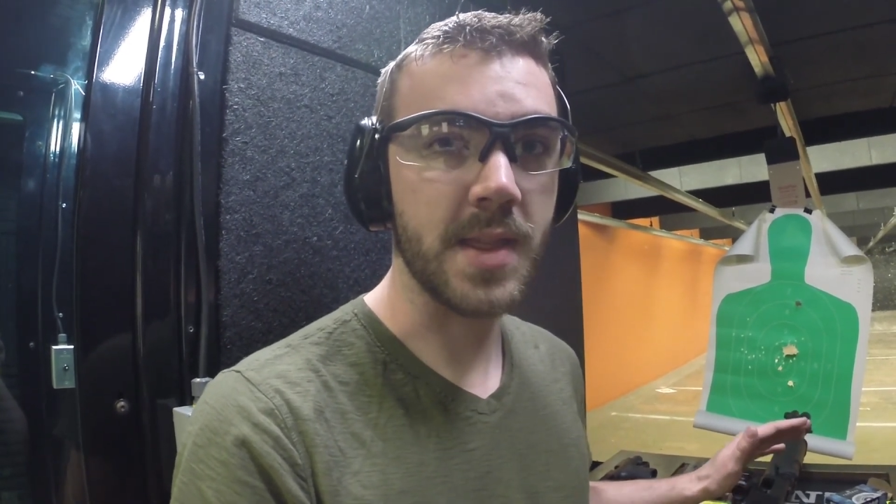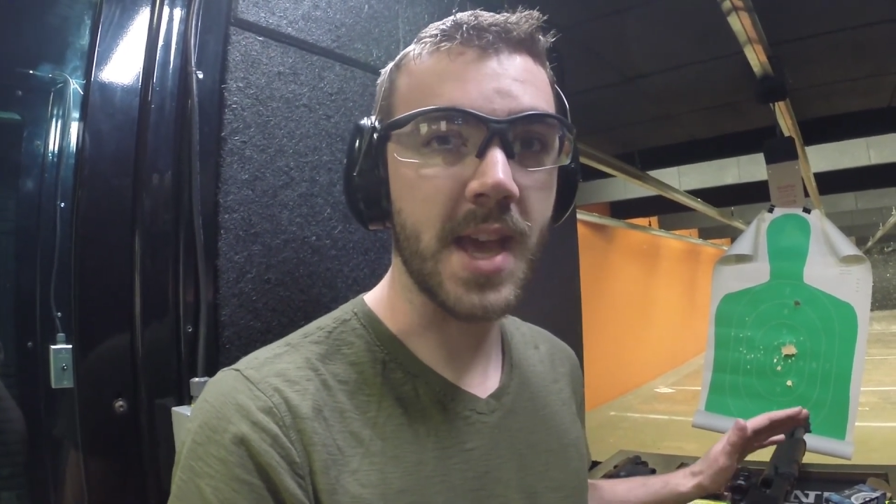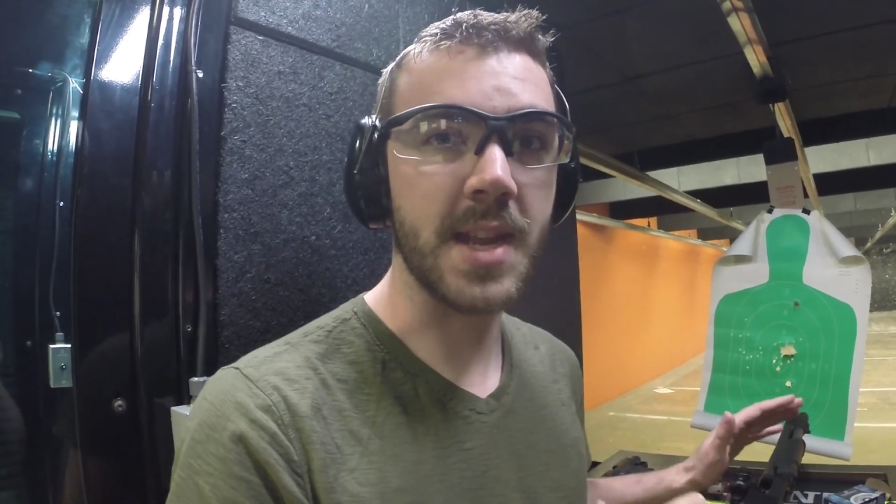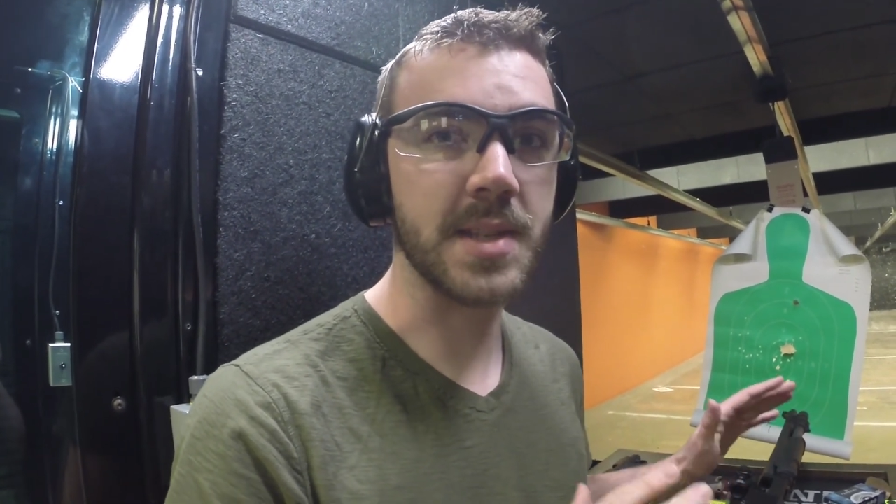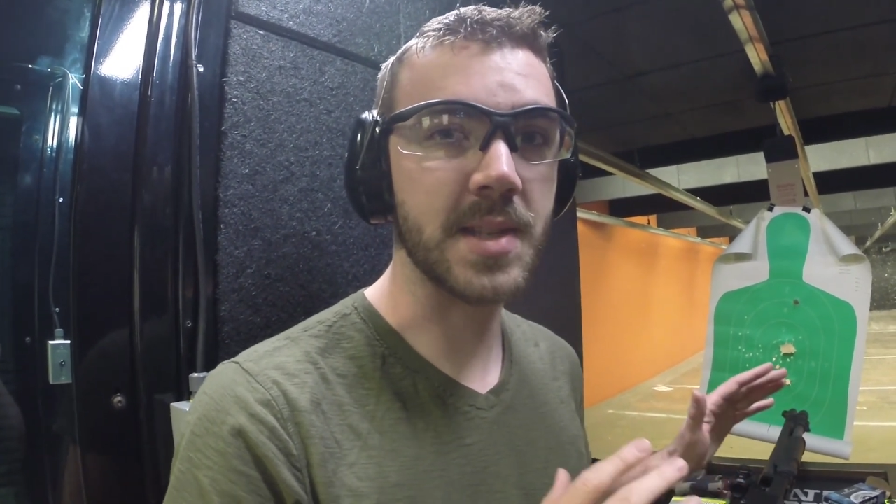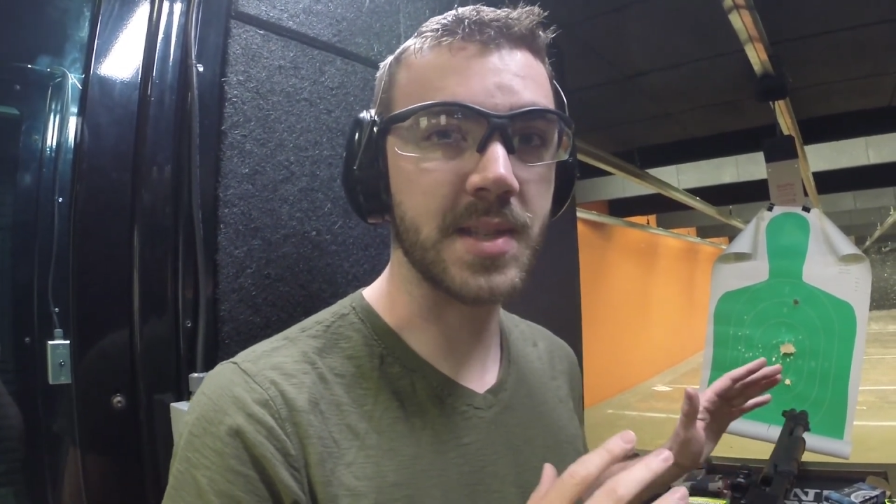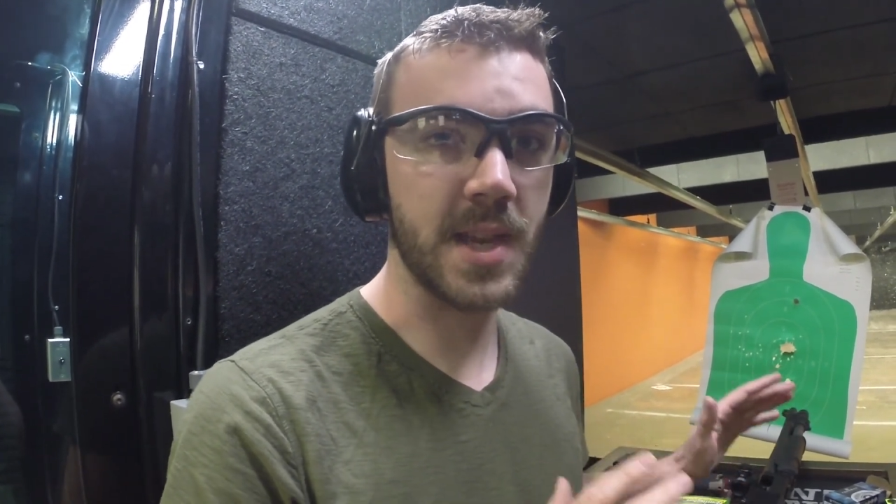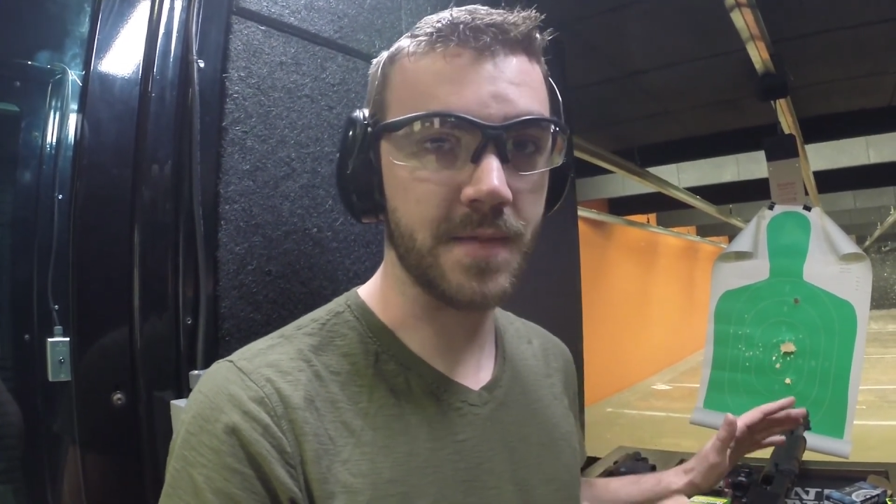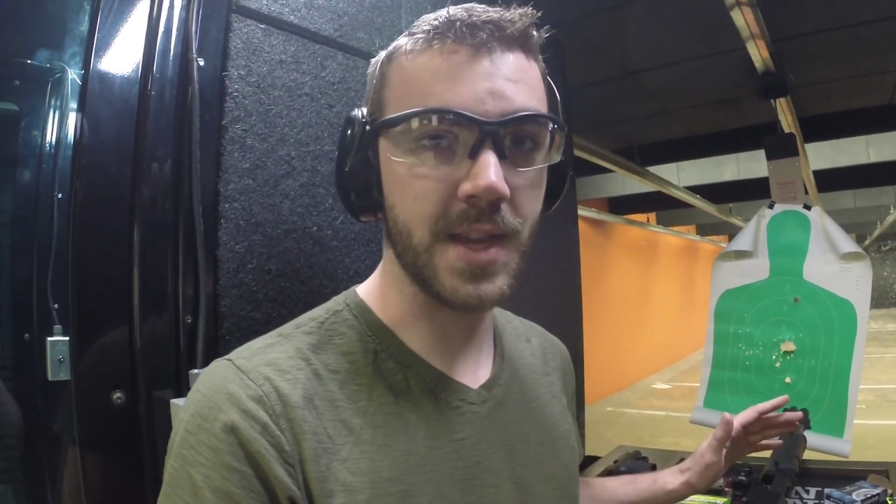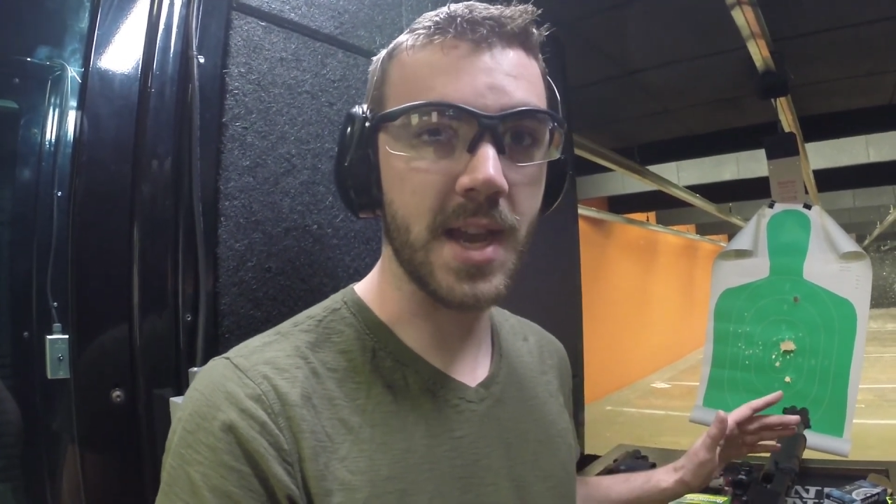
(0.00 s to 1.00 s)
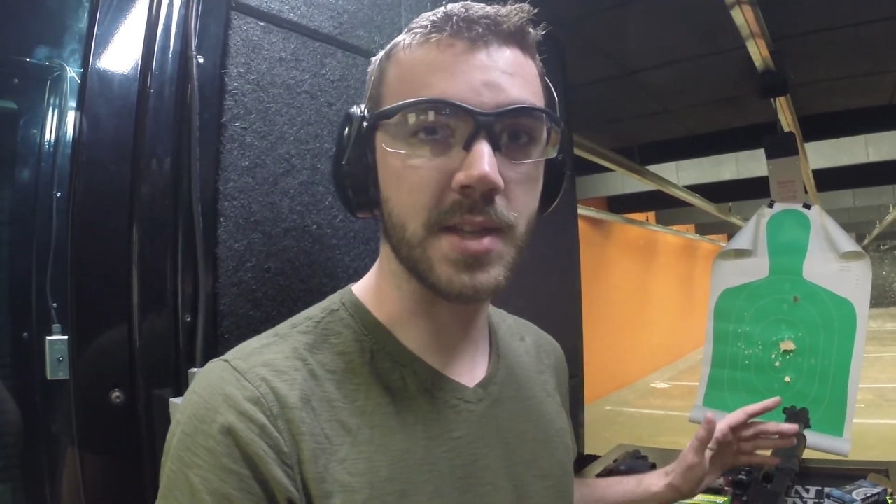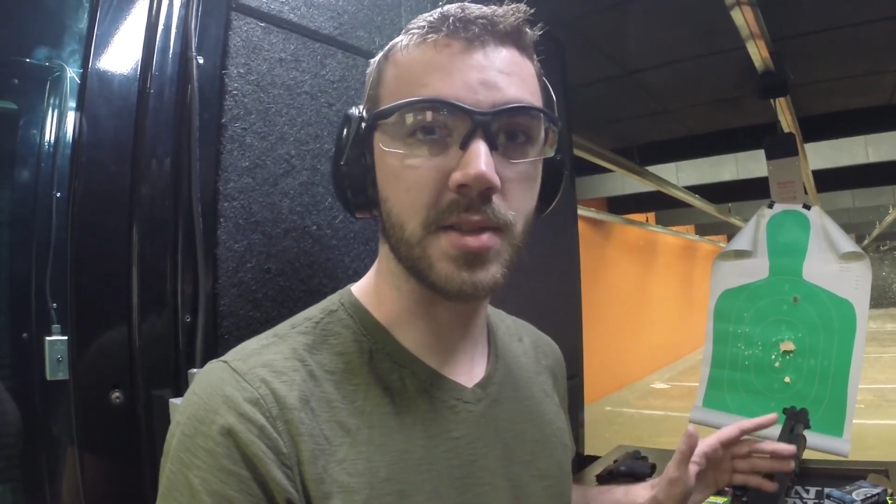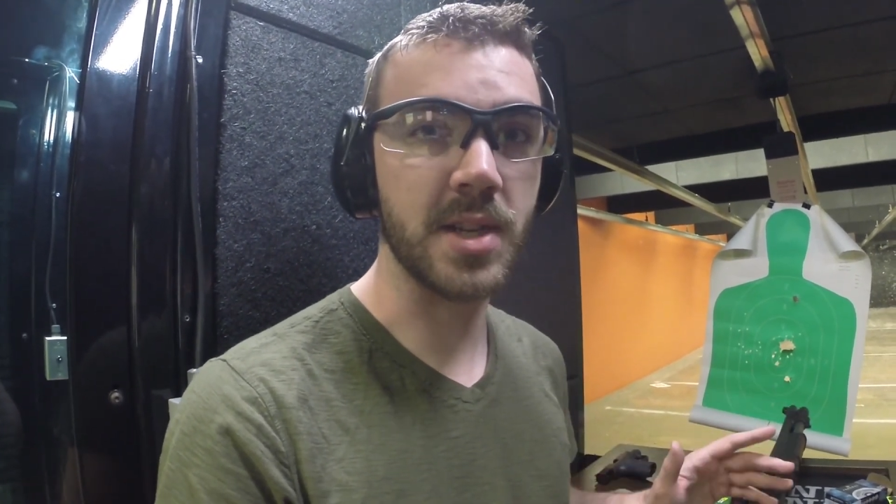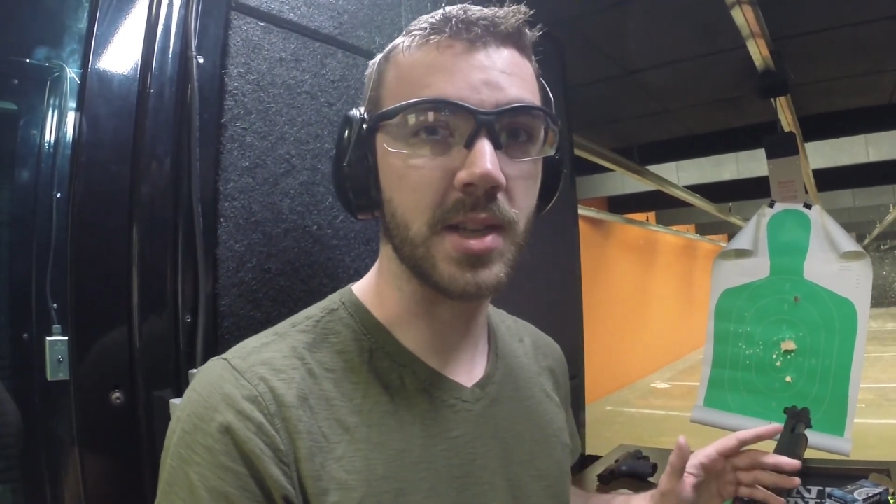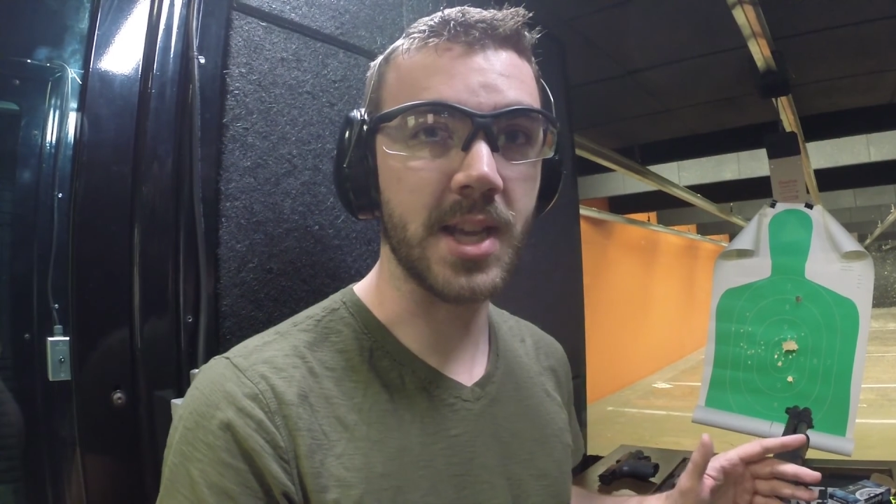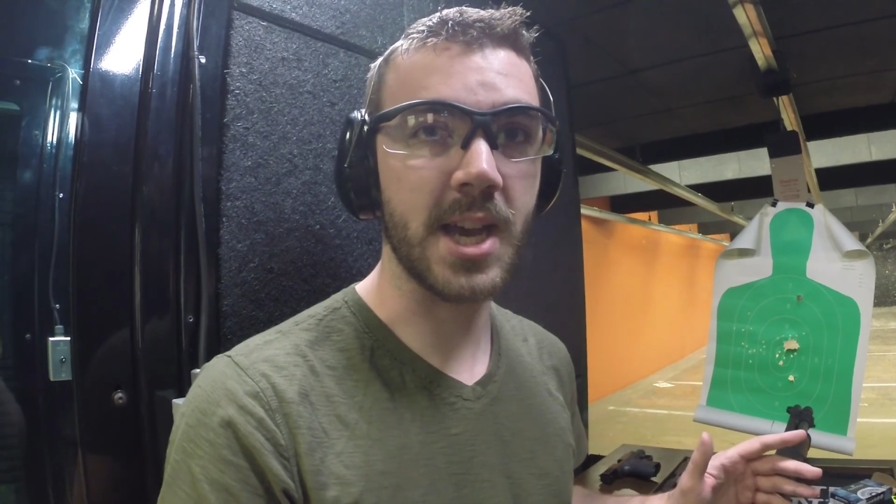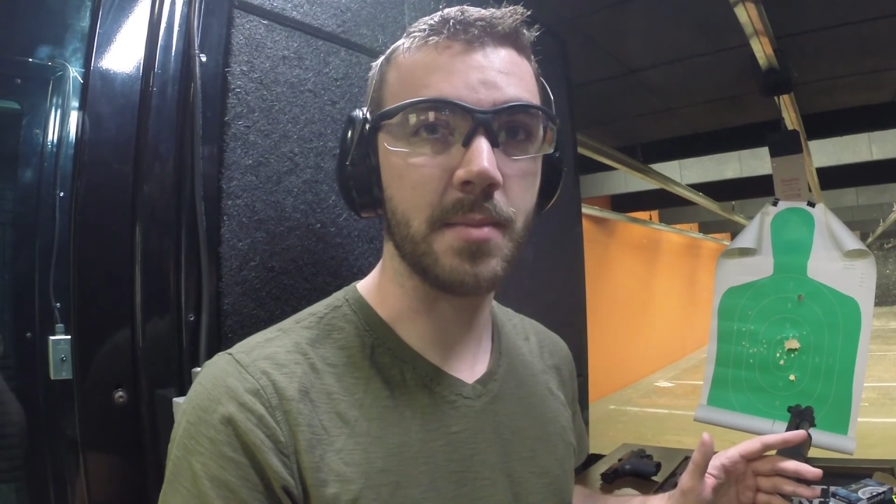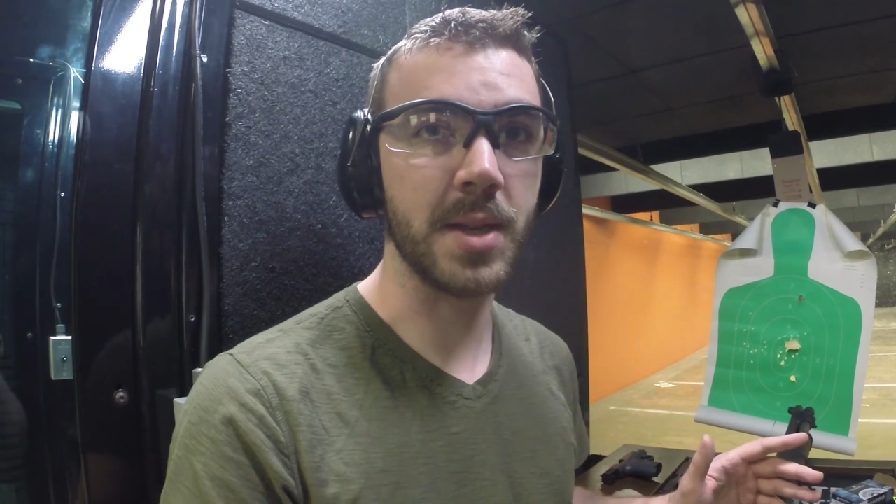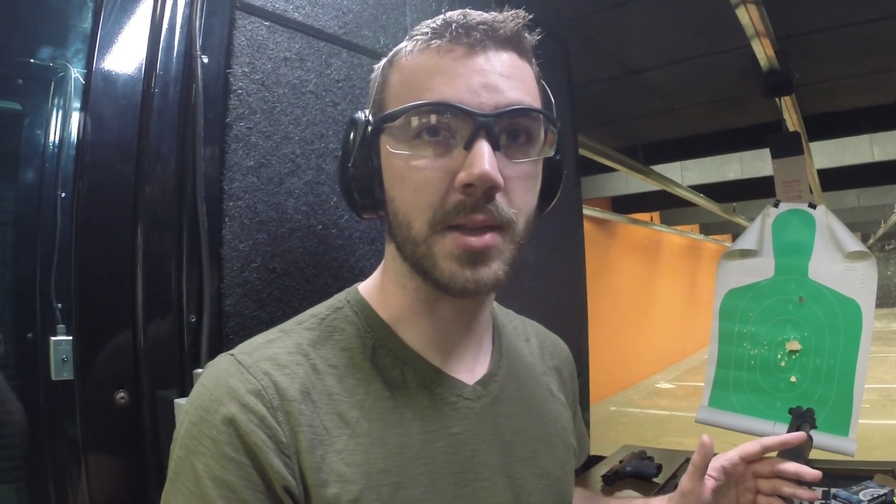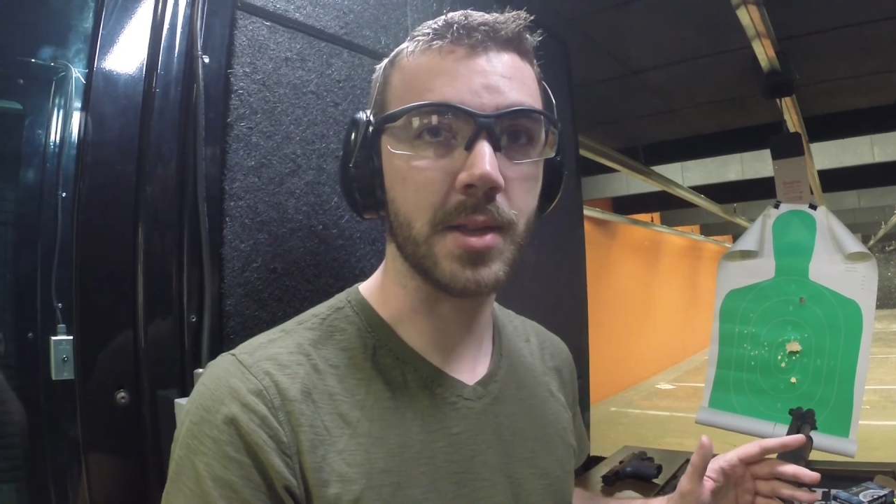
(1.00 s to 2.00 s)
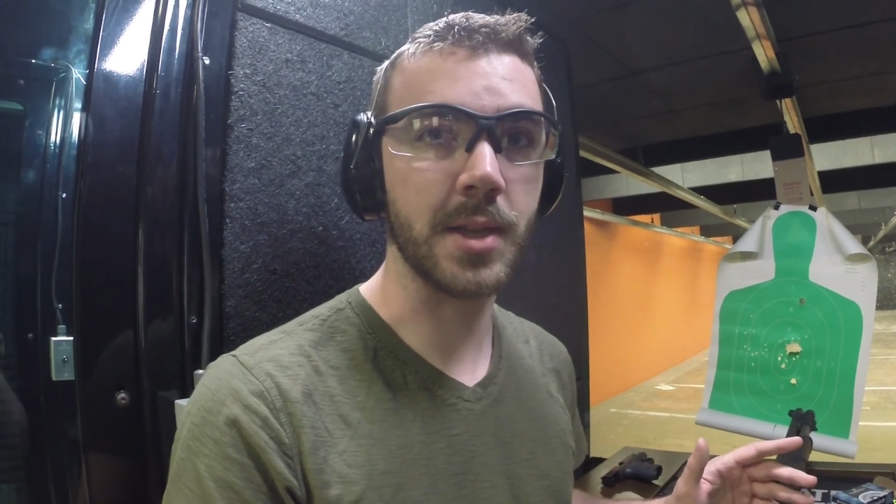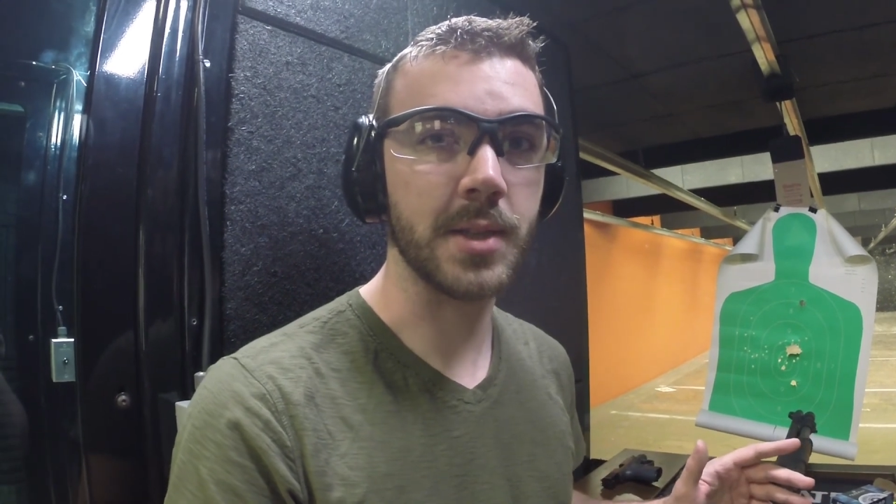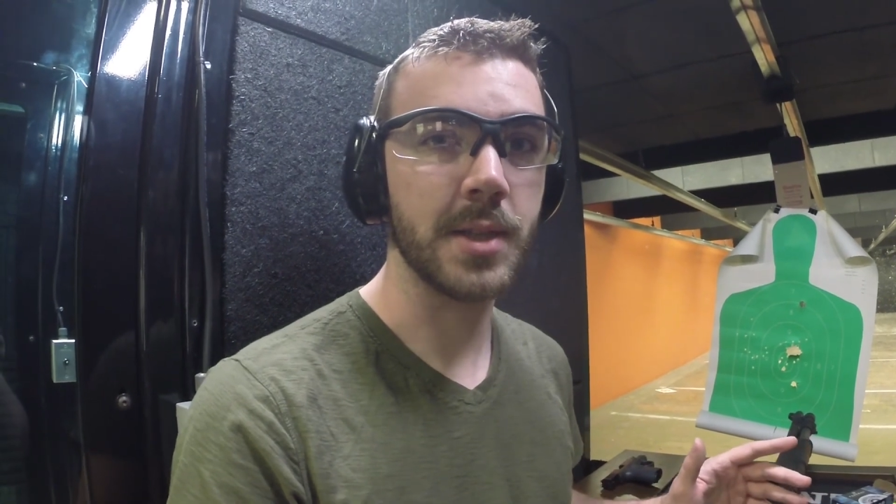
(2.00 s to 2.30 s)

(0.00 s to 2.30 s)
That is a safety hazard and a liability.